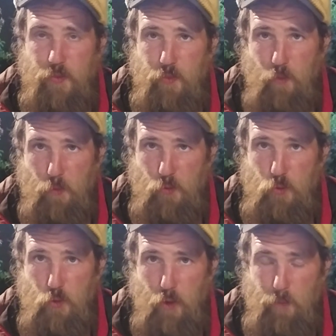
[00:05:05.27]
the
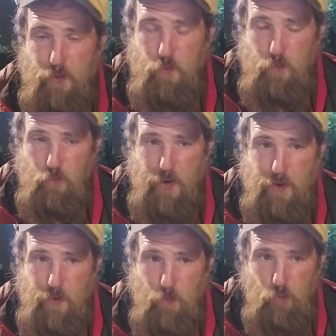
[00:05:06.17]
pharmaceutical companies have been
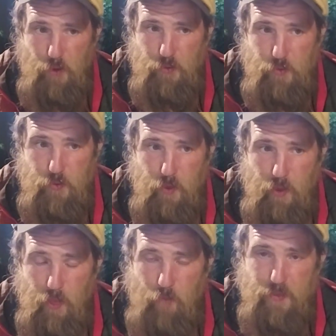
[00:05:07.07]
raided, the presses
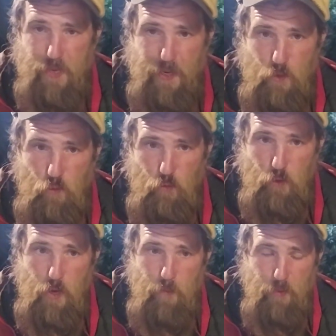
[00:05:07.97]
have been taken over
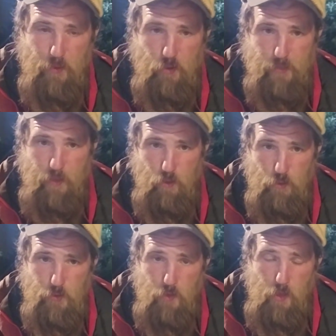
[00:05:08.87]
by the
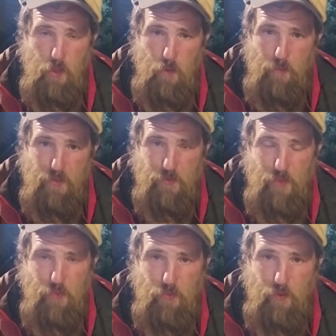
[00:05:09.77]
cartels, because
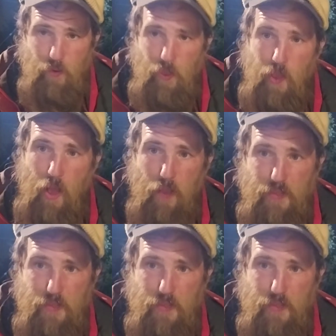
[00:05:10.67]
that's, at